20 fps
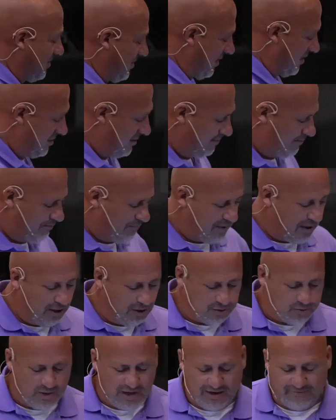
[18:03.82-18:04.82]
this.
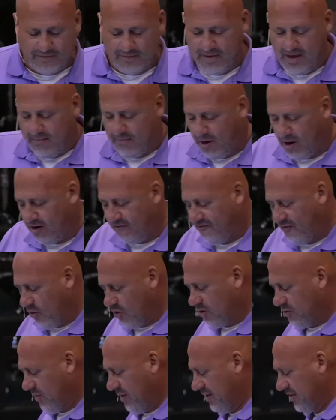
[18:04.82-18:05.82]
Here's one of them. Mark 4,
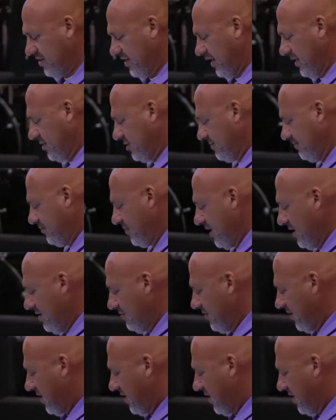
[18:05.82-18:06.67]
26. The